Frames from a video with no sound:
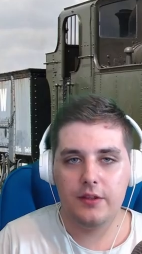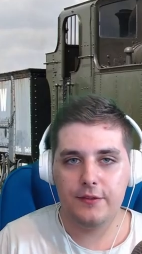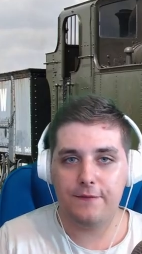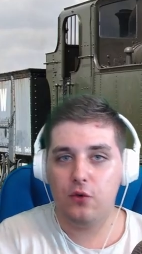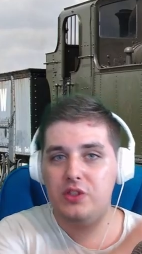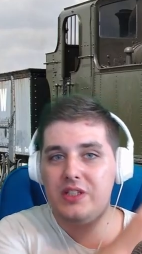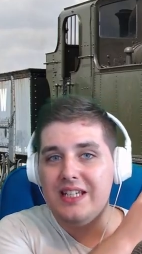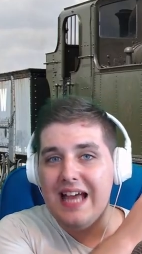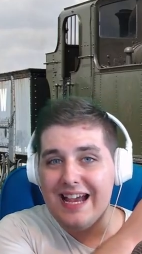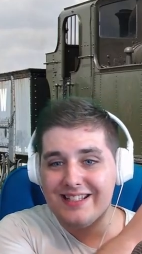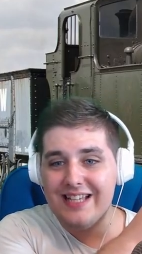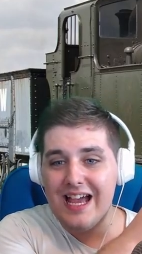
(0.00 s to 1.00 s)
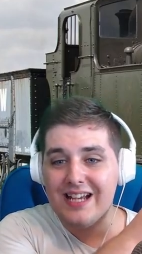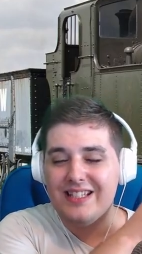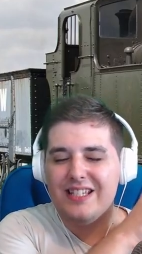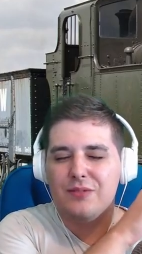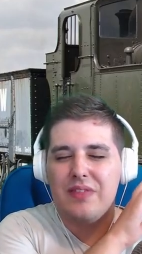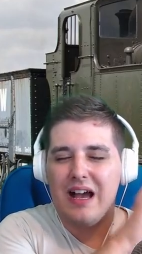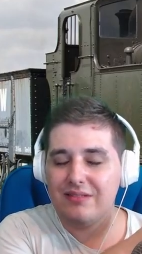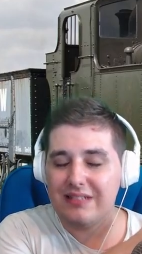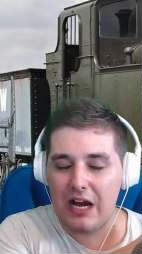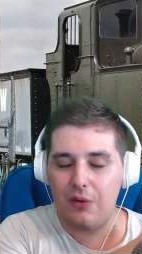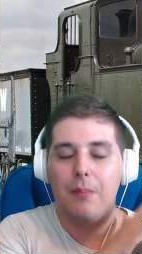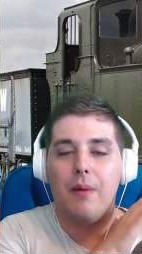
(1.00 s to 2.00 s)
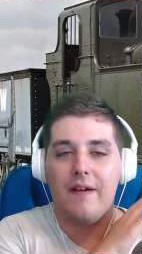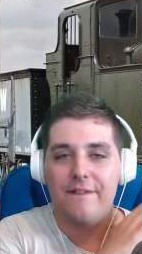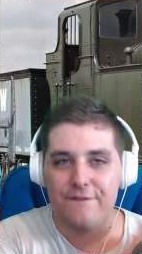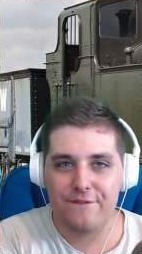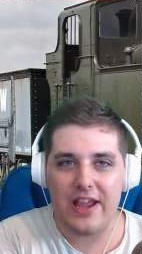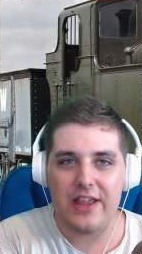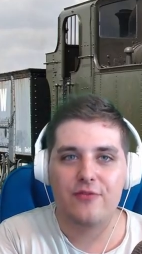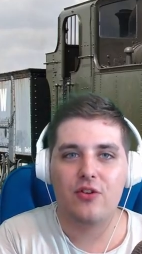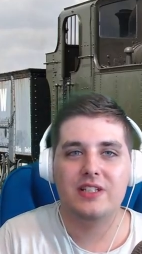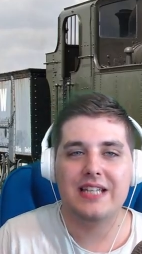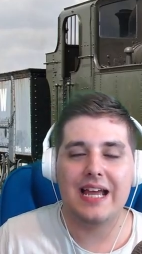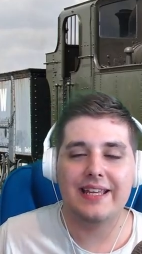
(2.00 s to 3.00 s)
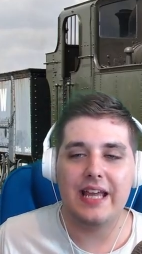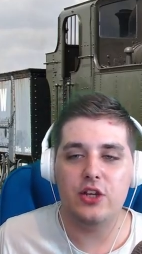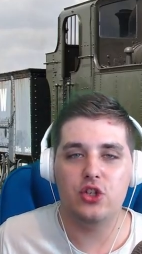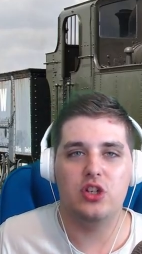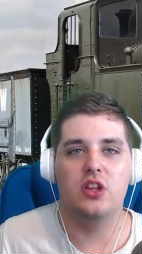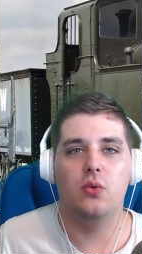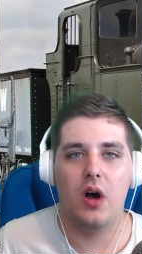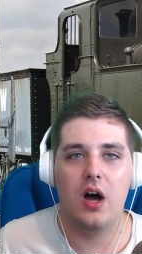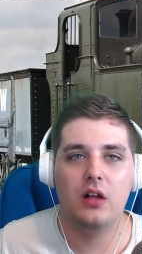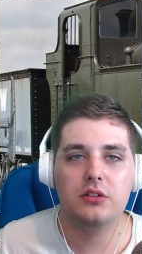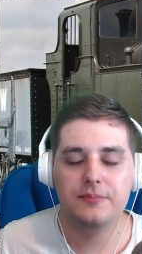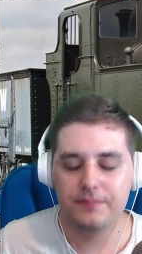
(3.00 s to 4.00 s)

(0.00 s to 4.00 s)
The 14XX is without doubt my favourite tank engine in the world.